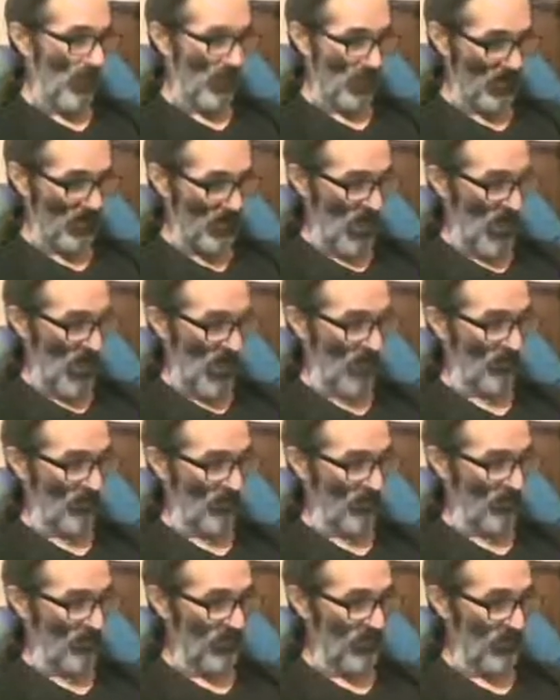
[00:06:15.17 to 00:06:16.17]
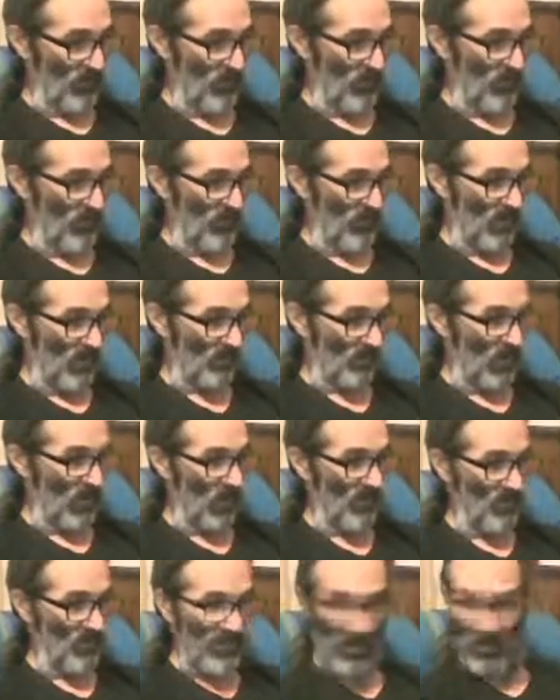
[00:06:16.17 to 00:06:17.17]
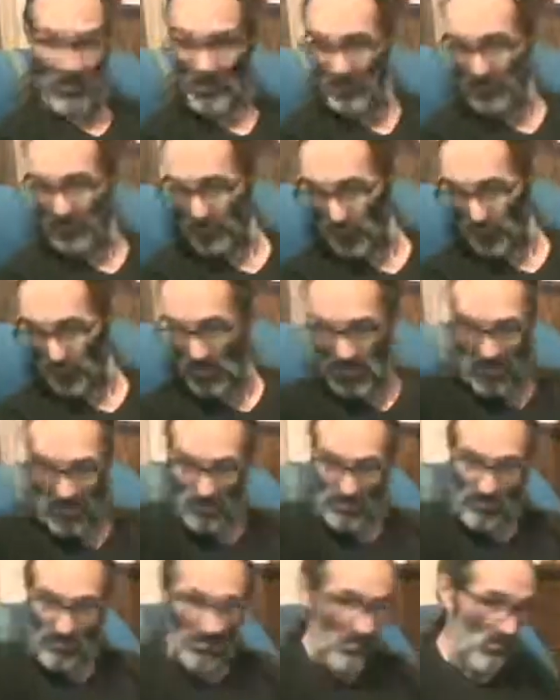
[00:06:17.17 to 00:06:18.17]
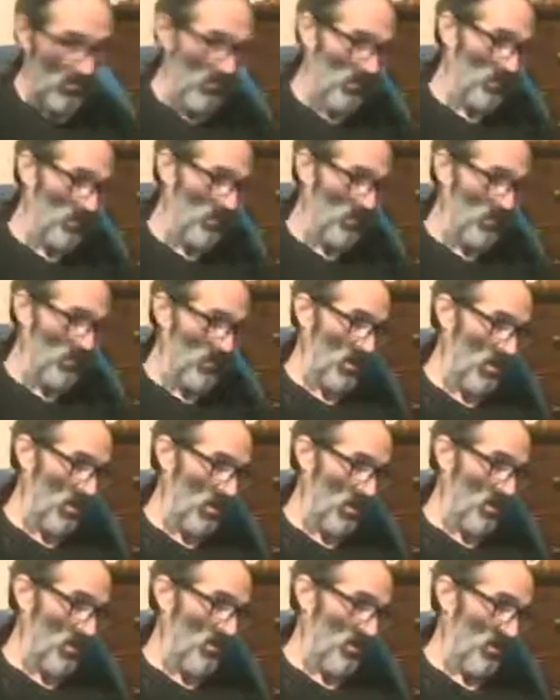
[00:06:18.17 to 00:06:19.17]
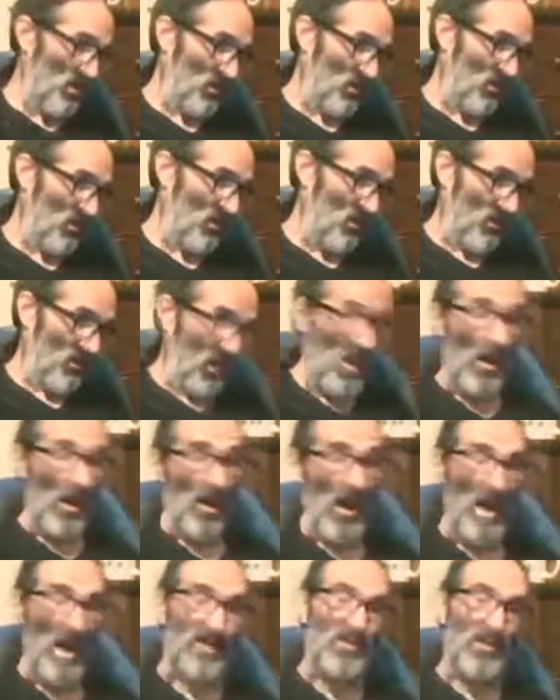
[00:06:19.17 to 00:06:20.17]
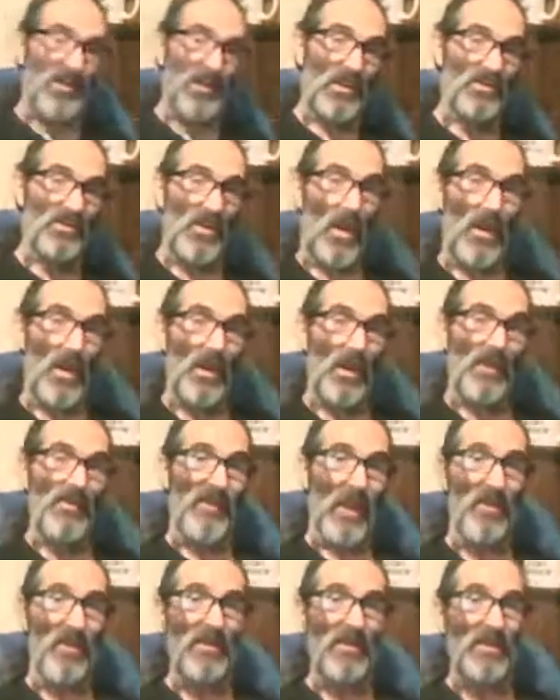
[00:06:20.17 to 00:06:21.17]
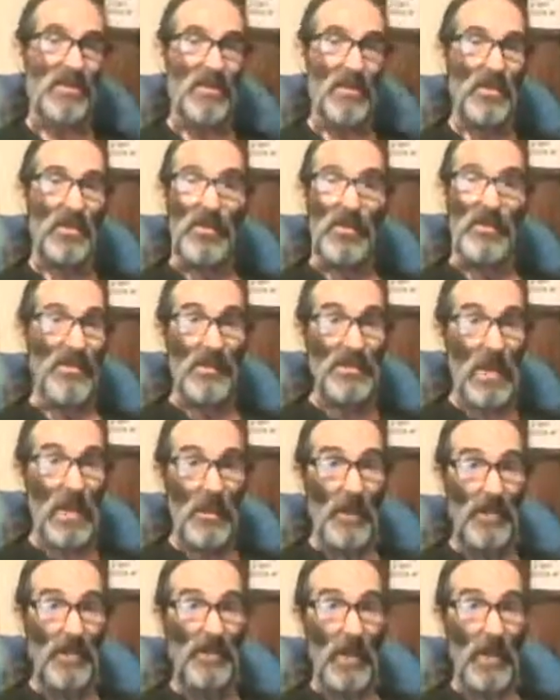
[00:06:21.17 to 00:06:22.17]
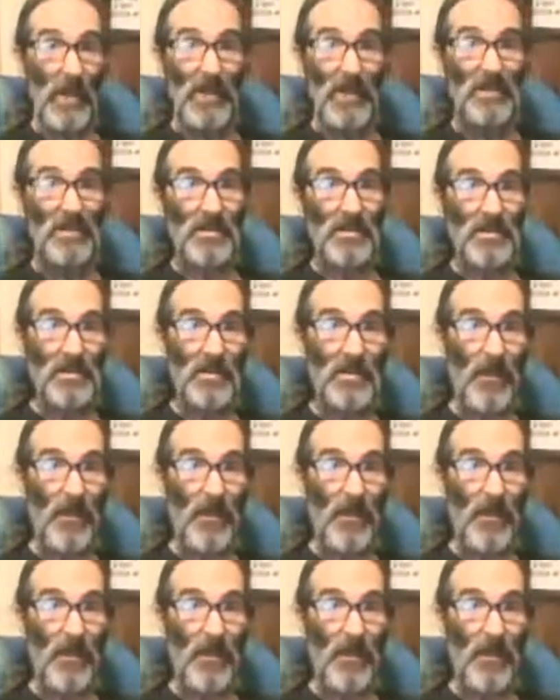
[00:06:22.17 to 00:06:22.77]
The Dems have gone so extreme that they are actually drawing votes from Democrats.